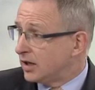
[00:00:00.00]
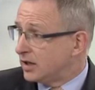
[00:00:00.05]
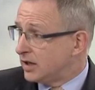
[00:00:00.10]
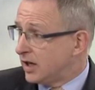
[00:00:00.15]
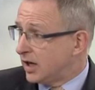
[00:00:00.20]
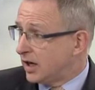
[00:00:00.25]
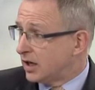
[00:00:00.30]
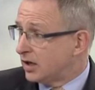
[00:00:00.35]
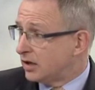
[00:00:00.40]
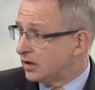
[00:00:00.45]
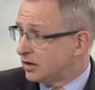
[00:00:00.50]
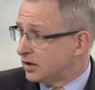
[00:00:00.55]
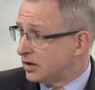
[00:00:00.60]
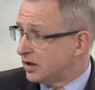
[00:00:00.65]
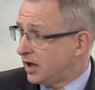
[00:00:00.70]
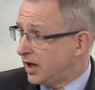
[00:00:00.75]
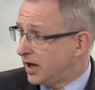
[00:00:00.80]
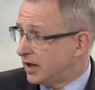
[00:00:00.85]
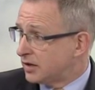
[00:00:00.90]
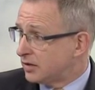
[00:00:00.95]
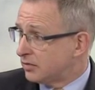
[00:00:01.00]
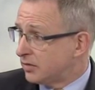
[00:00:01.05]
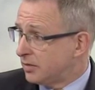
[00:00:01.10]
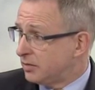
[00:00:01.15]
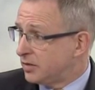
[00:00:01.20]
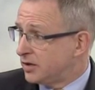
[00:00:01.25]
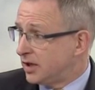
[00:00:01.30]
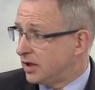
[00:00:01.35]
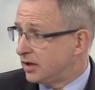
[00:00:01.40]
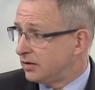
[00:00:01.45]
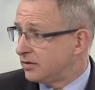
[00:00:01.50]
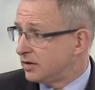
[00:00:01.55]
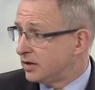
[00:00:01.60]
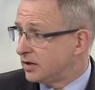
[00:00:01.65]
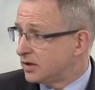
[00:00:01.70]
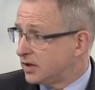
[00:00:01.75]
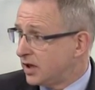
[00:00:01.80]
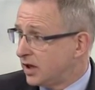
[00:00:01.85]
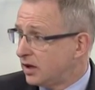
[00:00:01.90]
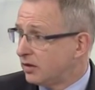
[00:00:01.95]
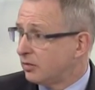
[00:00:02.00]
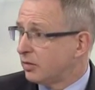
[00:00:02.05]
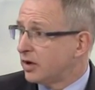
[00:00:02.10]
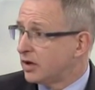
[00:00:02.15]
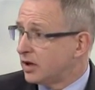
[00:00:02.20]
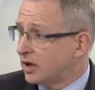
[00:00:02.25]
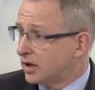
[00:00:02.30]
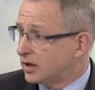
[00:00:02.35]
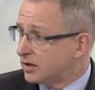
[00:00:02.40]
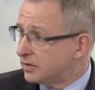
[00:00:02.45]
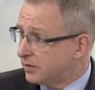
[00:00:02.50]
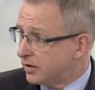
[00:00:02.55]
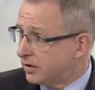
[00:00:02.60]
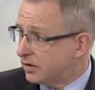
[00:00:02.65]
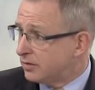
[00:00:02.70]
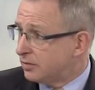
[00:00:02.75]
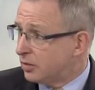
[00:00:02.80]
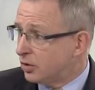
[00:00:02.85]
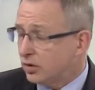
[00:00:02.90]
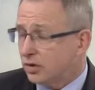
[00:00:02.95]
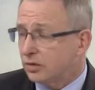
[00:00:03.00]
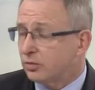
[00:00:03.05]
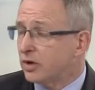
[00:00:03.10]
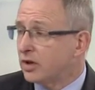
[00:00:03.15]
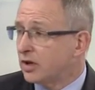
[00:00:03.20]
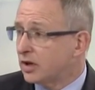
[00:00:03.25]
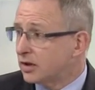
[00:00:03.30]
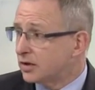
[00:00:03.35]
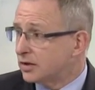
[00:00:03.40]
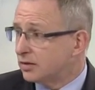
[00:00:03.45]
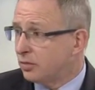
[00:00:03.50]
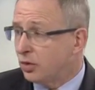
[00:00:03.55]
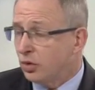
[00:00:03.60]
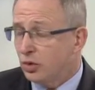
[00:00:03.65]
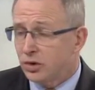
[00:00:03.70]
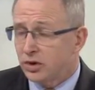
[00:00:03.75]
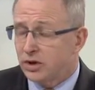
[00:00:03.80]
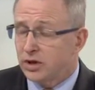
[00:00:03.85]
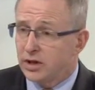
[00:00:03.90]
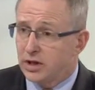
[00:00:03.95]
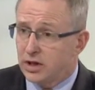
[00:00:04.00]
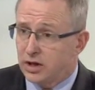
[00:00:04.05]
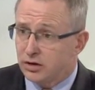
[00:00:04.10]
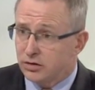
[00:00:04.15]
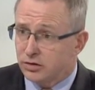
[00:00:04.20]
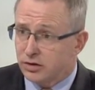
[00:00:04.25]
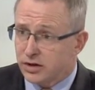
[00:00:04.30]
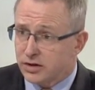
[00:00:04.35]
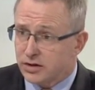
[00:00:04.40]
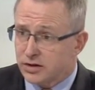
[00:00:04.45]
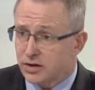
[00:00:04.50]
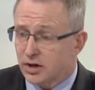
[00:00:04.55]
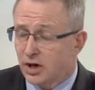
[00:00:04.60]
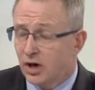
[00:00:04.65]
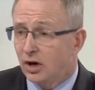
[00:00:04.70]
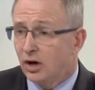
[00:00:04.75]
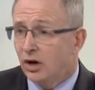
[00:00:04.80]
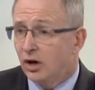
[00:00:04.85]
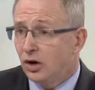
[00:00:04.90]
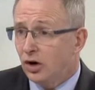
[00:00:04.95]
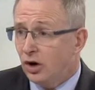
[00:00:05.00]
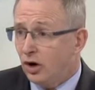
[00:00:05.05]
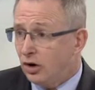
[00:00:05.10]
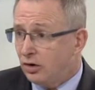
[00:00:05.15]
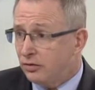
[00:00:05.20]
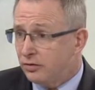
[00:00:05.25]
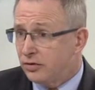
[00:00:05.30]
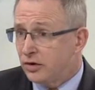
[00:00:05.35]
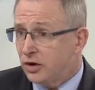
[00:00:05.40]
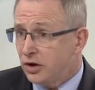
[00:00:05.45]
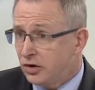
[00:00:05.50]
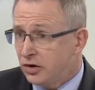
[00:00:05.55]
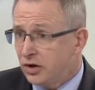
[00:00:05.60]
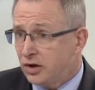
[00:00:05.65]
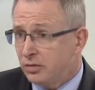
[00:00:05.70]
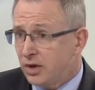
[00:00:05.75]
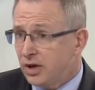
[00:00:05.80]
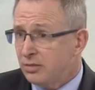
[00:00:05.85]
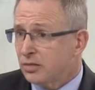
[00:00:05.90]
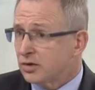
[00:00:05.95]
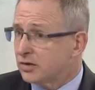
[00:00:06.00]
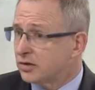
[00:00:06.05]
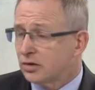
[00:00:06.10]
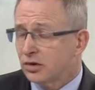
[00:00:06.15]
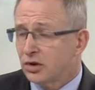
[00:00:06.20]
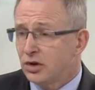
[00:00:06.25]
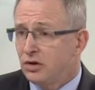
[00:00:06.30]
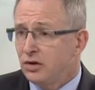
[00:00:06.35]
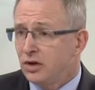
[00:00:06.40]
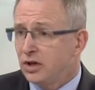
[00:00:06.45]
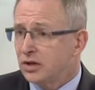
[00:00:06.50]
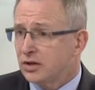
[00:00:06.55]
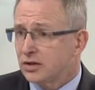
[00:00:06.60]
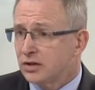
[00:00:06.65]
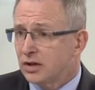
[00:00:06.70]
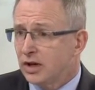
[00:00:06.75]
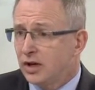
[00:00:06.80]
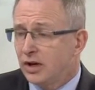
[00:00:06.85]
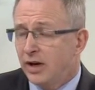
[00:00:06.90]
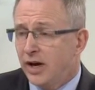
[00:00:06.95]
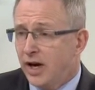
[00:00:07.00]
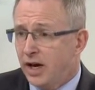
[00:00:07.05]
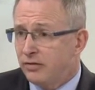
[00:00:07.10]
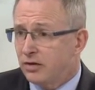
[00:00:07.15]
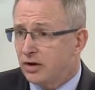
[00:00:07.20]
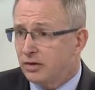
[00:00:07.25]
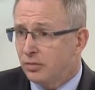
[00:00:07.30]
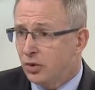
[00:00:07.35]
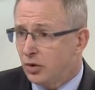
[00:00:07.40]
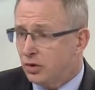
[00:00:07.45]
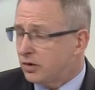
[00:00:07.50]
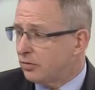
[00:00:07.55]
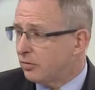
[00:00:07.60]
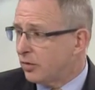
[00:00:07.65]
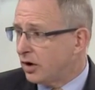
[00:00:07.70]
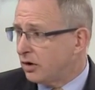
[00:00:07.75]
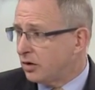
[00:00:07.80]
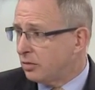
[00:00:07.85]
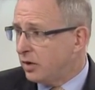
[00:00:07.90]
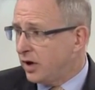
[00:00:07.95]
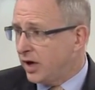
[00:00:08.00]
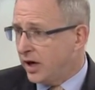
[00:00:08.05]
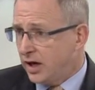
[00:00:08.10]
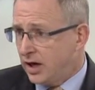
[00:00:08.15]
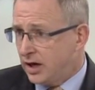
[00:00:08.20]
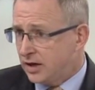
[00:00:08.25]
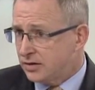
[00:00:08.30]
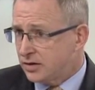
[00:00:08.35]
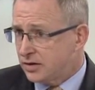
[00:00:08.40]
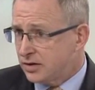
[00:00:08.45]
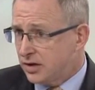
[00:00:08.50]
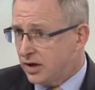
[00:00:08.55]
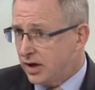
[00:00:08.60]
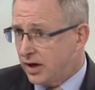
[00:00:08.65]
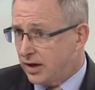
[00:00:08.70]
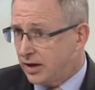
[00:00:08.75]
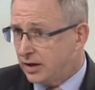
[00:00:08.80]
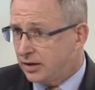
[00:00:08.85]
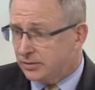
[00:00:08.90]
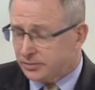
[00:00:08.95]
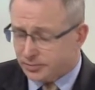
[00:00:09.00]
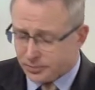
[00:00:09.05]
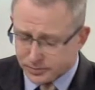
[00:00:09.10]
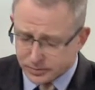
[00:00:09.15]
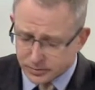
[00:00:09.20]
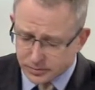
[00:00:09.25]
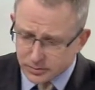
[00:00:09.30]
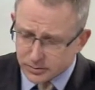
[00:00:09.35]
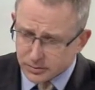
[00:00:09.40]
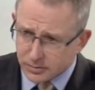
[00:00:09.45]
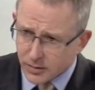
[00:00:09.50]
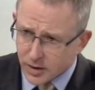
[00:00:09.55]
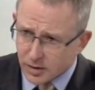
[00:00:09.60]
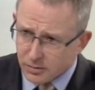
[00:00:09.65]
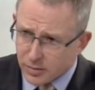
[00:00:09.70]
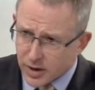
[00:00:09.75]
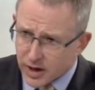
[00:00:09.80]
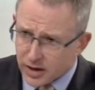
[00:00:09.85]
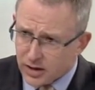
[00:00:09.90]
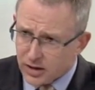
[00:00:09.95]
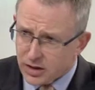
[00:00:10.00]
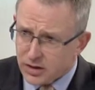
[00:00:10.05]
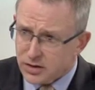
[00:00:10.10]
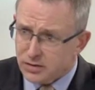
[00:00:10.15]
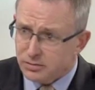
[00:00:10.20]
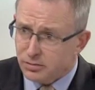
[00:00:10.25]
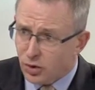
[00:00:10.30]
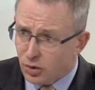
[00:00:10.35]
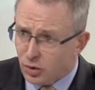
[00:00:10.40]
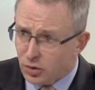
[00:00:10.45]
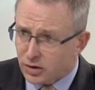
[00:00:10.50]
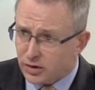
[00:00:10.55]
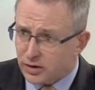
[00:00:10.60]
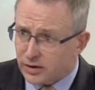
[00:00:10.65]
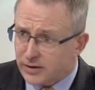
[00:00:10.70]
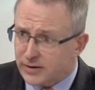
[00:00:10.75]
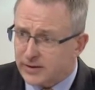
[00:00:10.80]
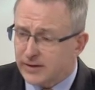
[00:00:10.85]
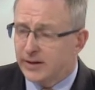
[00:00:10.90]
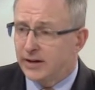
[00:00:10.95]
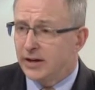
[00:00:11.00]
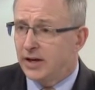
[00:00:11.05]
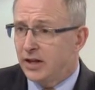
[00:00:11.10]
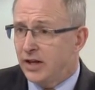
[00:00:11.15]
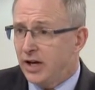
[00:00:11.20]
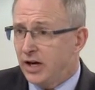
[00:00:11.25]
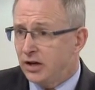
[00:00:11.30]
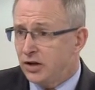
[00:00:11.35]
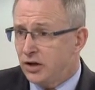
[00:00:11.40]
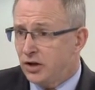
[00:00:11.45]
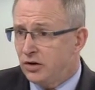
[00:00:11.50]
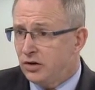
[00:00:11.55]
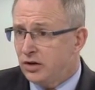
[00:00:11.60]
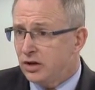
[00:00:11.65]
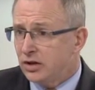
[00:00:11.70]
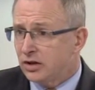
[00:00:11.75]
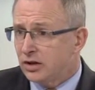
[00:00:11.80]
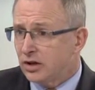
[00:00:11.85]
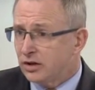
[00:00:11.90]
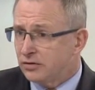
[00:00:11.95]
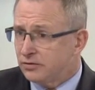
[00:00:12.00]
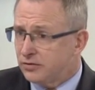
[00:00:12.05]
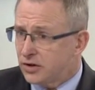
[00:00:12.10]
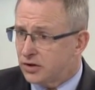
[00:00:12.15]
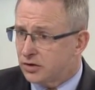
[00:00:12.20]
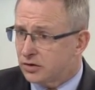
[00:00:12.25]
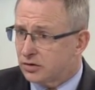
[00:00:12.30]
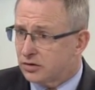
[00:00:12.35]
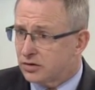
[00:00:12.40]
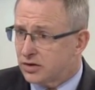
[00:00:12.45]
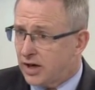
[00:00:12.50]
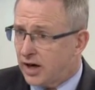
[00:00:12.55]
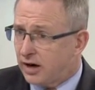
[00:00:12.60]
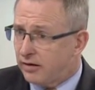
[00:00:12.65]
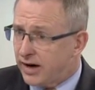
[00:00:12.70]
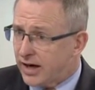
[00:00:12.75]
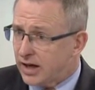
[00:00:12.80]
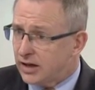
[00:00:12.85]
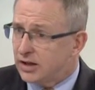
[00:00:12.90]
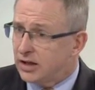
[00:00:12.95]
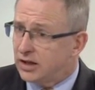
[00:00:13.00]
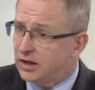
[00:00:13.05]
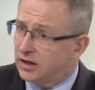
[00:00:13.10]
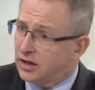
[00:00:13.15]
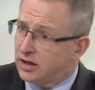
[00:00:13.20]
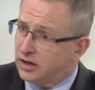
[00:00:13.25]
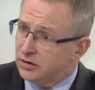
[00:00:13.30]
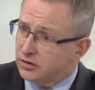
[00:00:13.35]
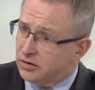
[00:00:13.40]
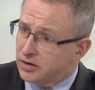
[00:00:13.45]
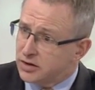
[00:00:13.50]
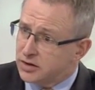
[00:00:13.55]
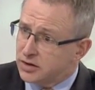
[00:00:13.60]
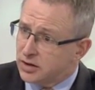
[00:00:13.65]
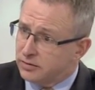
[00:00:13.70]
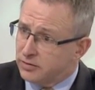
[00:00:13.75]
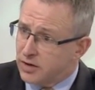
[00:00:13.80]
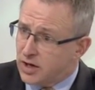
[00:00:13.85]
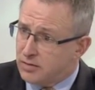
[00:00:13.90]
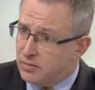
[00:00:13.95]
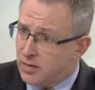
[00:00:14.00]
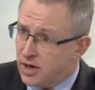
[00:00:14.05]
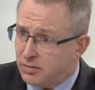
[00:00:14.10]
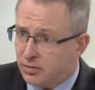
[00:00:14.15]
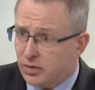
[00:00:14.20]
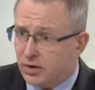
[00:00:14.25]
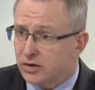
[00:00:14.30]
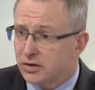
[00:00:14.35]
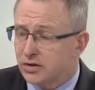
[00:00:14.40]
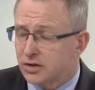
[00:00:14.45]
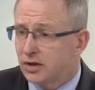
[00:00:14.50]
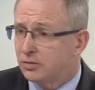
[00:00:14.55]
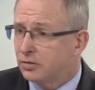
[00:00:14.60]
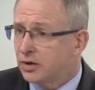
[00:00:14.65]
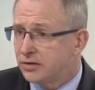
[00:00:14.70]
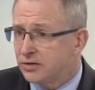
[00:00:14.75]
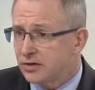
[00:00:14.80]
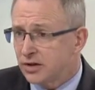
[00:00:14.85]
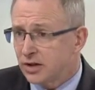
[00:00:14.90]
taken to the House of Representatives and the Senate. We think it's very important. We think it's important in the interests of union members. Look, unions have an important role to play in our society, but it is important that union officials are acting in the interests of their members, and we've